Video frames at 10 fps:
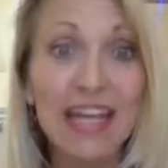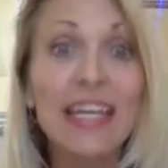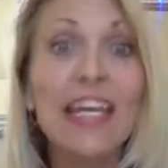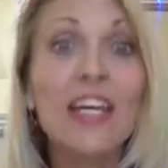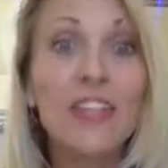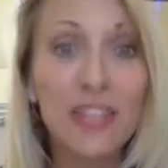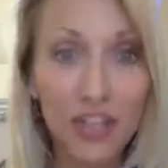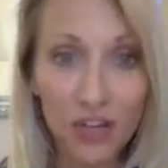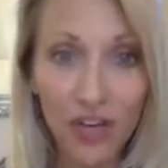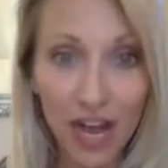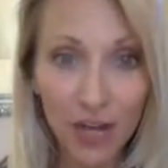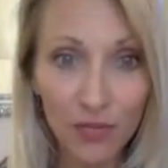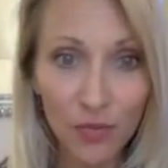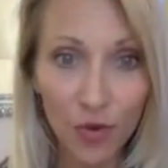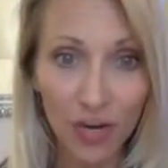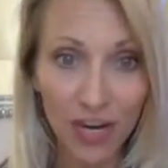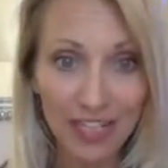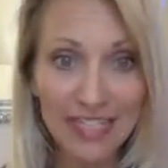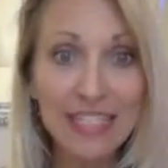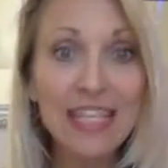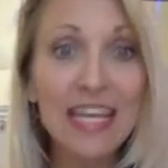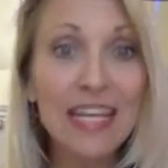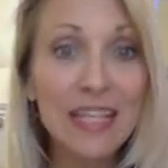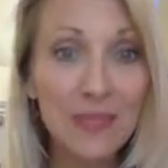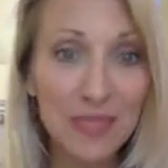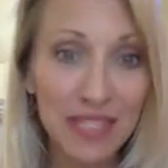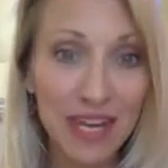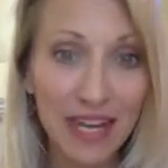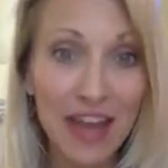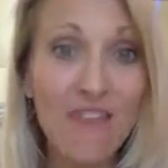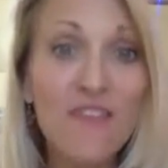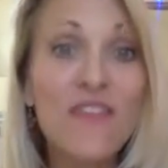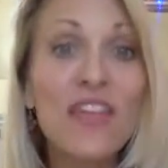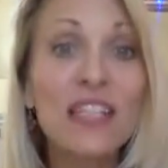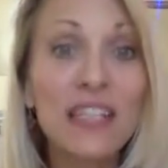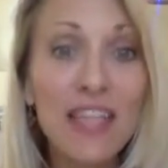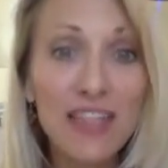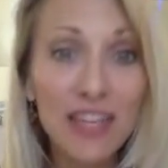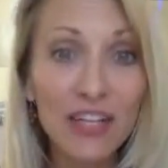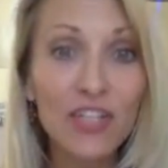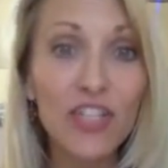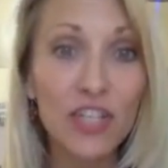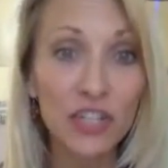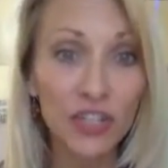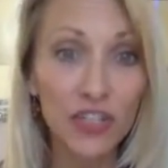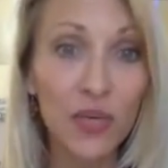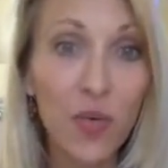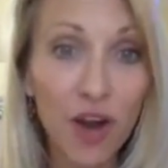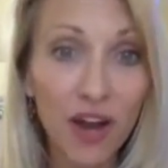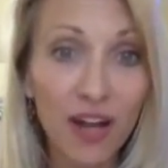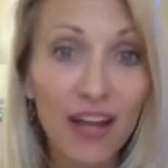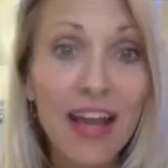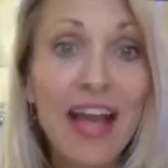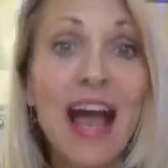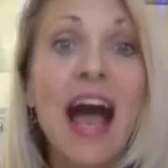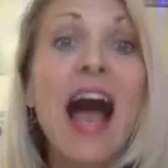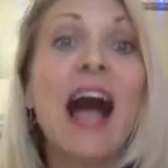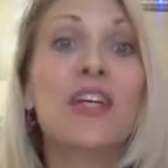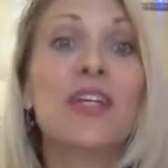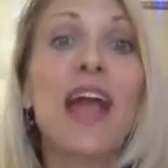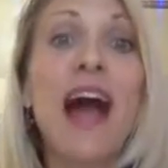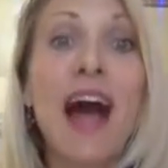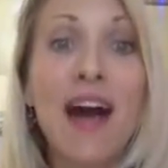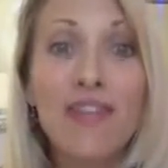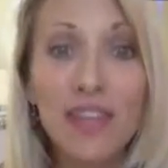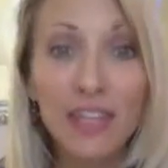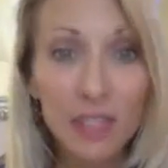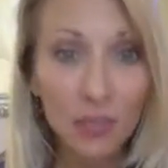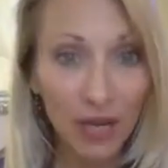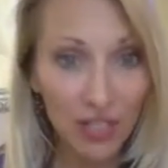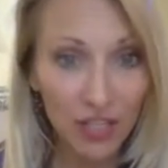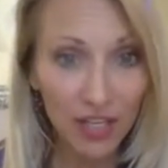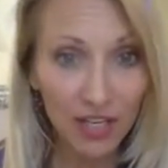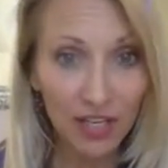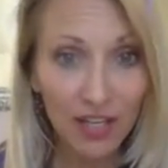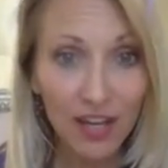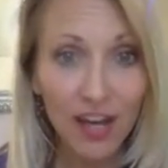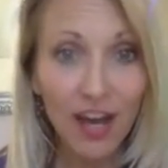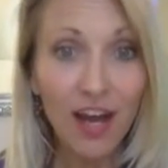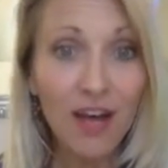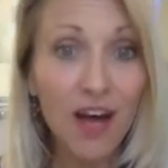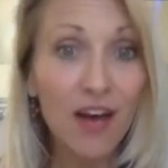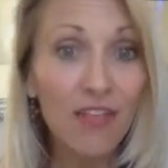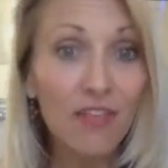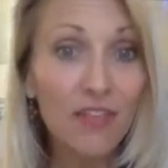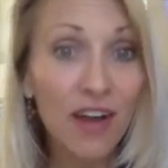hearing the crowd roaring, seeing them standing up, feeling that they're cheering you on. Actually have the expression of